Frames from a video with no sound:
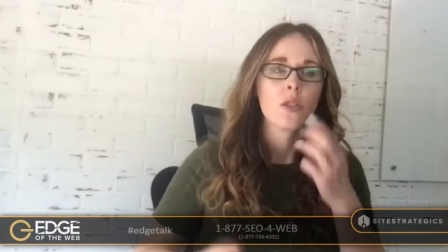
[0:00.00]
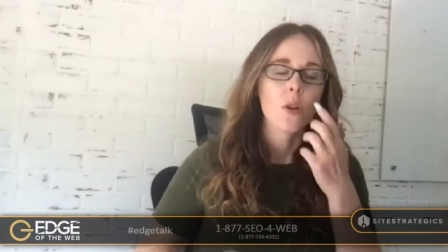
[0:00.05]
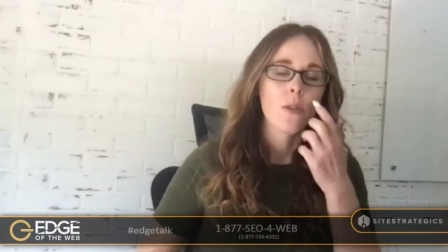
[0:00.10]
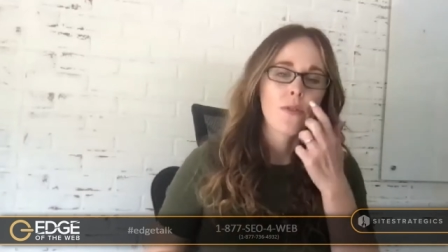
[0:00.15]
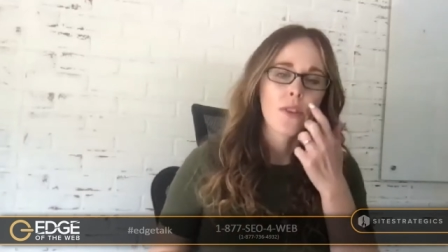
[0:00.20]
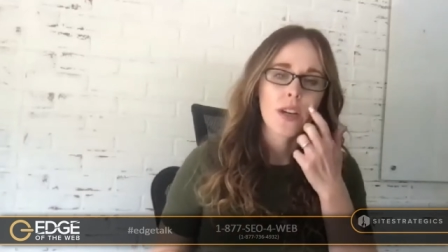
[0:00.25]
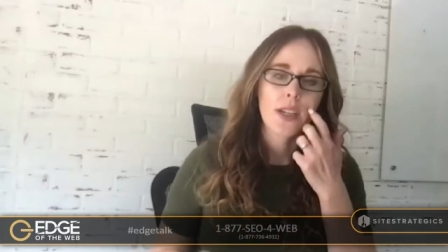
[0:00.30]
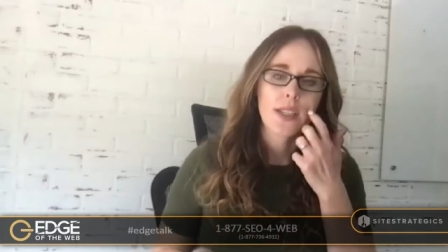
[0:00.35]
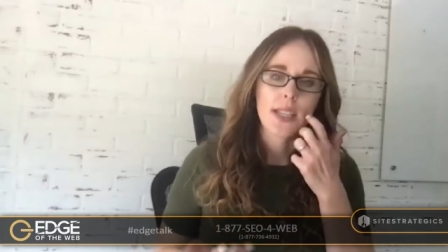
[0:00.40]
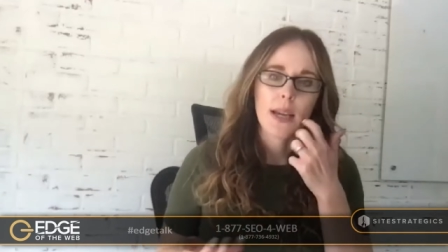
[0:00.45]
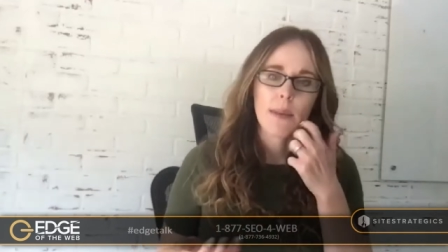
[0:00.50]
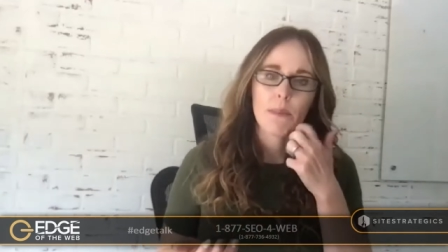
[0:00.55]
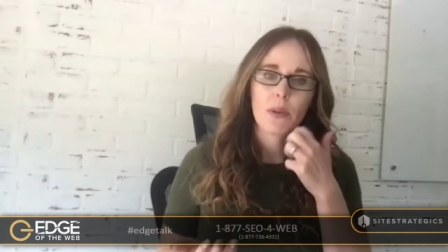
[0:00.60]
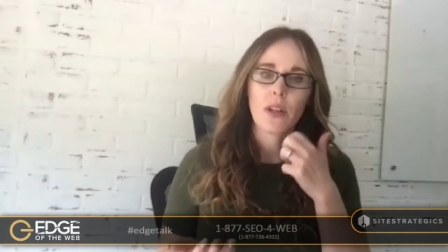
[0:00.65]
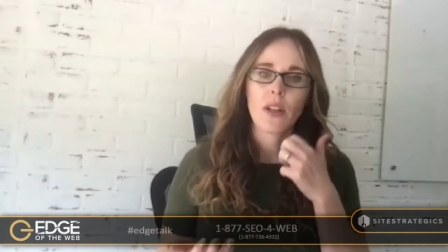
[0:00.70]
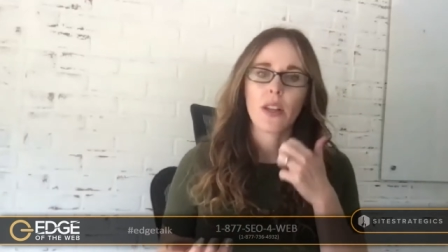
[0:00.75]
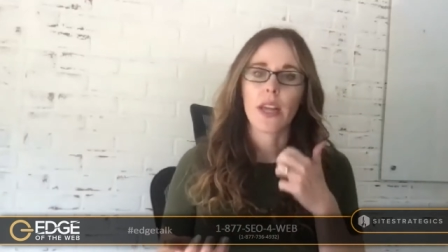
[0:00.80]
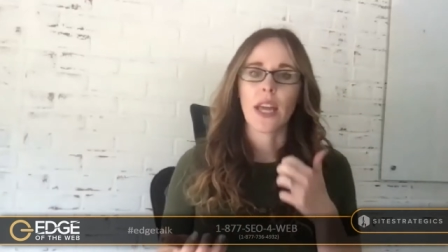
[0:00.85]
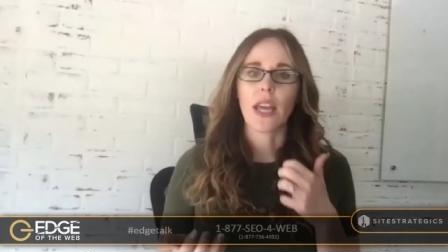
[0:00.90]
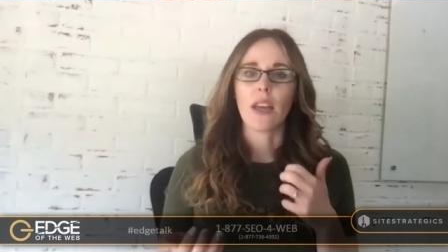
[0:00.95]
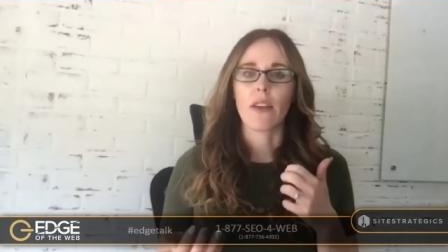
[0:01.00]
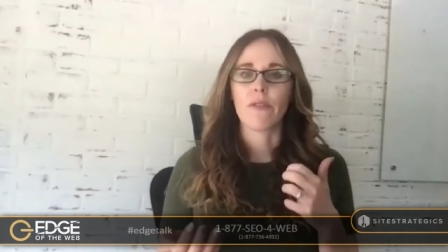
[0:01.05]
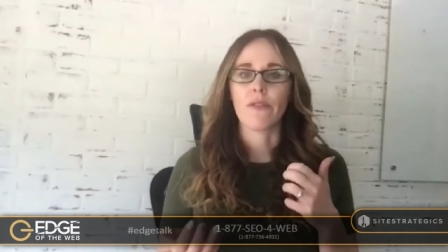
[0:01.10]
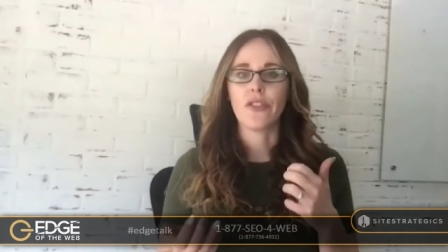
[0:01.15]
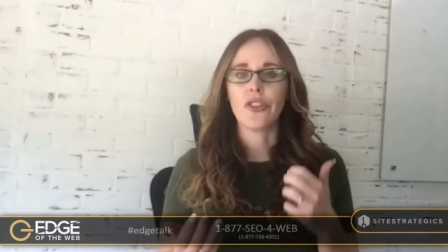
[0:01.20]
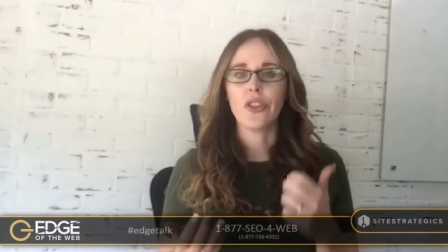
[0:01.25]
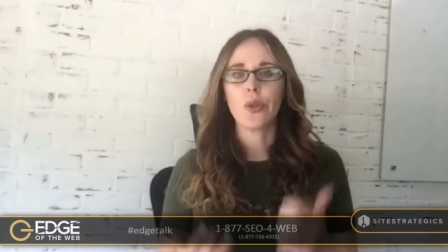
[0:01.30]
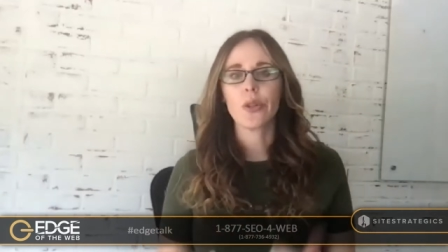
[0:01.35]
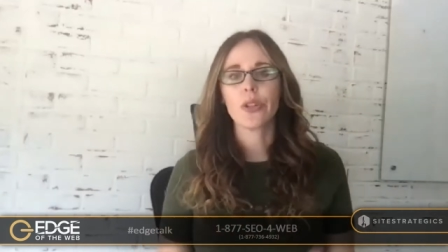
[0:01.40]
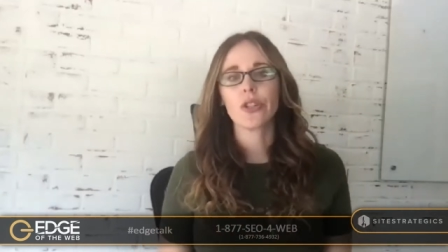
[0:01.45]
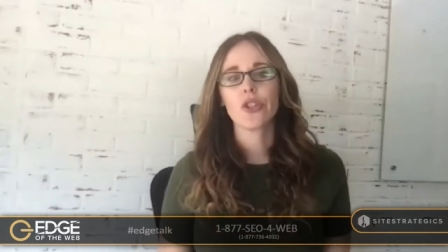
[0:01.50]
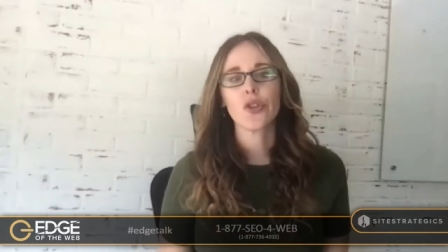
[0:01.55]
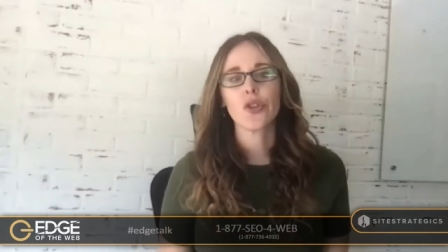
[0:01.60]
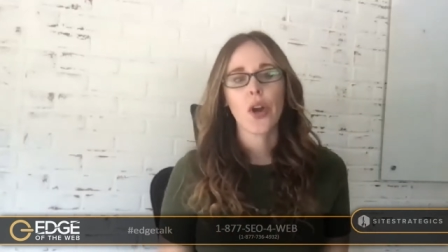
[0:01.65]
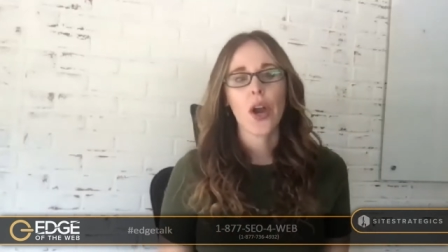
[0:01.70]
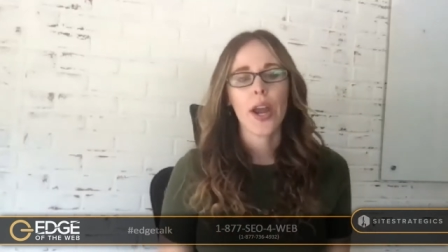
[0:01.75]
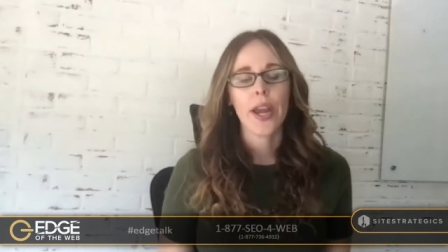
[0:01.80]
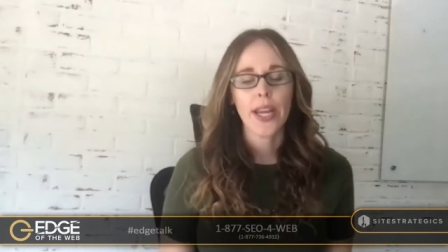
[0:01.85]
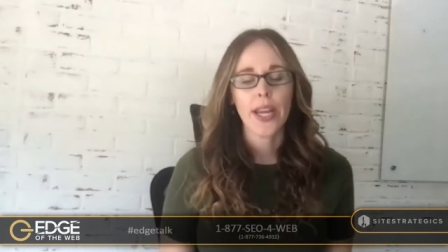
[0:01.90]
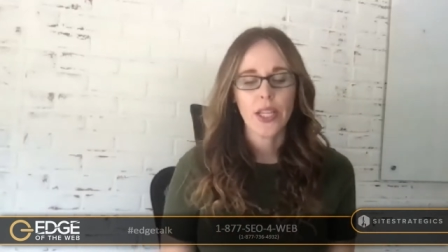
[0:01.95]
so, for example, if you're
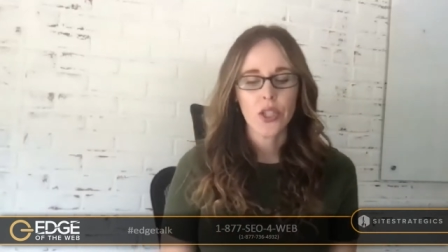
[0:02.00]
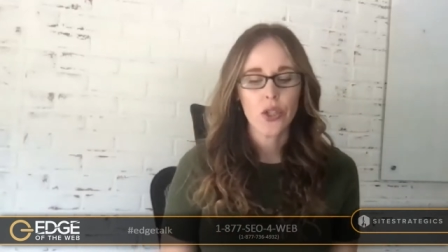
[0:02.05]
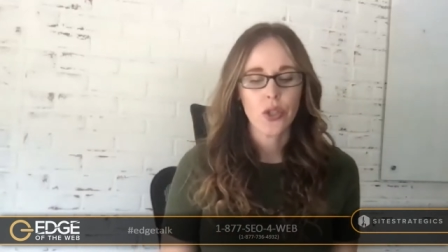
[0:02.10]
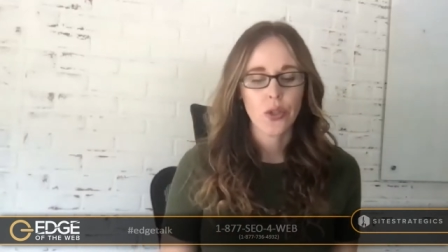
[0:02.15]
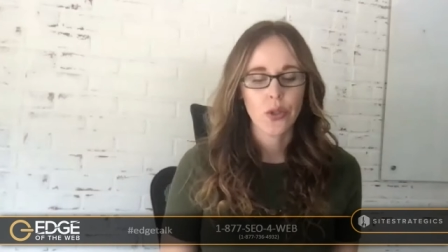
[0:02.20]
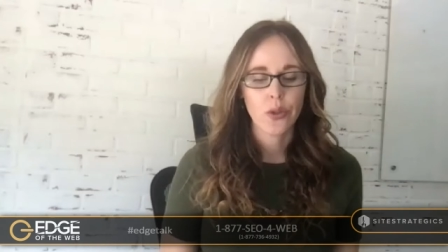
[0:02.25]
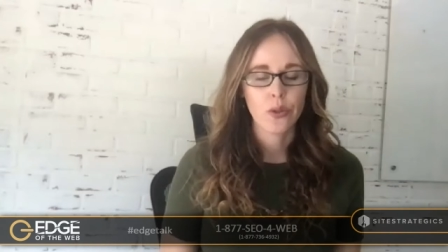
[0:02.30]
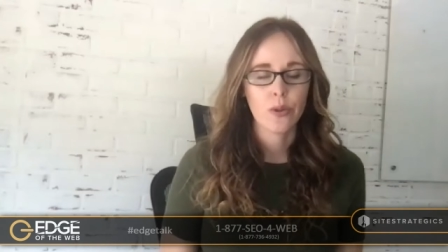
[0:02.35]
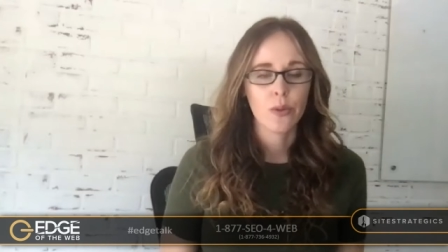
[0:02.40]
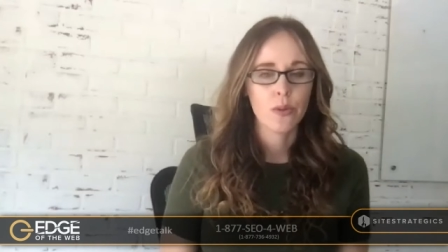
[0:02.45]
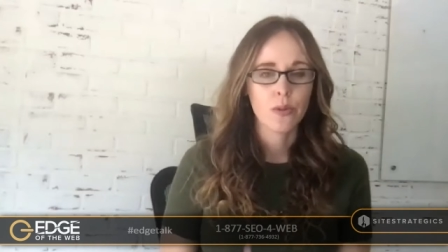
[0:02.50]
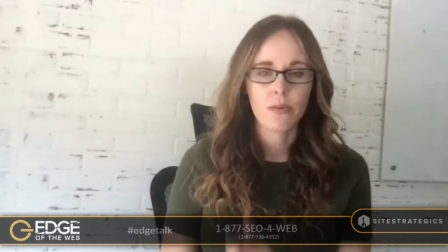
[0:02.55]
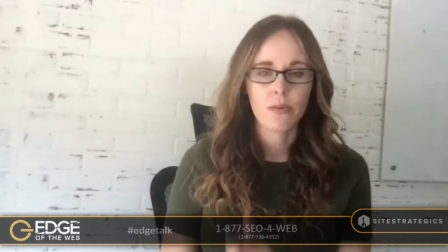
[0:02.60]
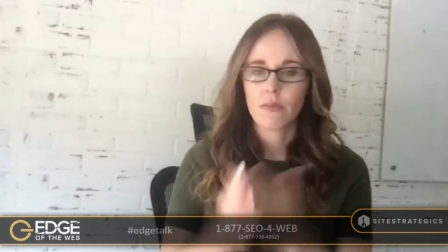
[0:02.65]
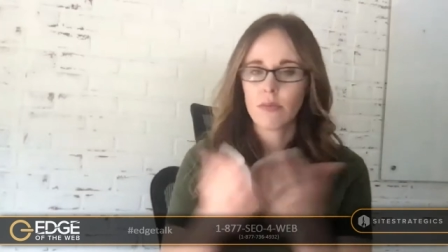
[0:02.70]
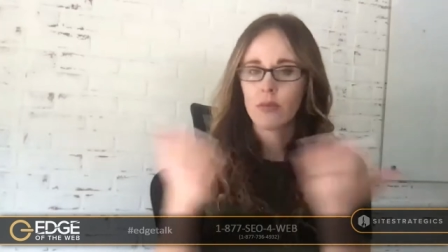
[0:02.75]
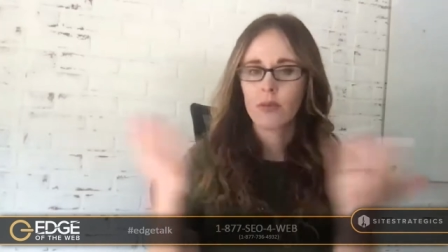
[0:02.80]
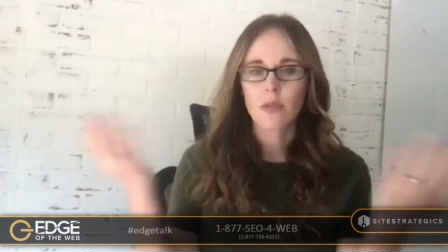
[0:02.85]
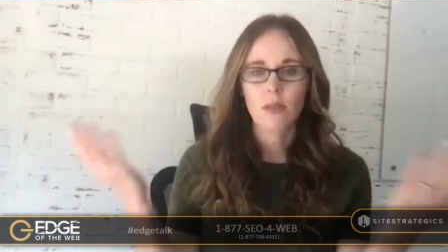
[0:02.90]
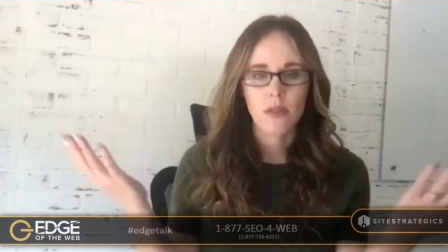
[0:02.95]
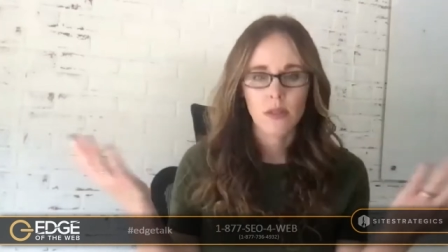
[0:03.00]
trying to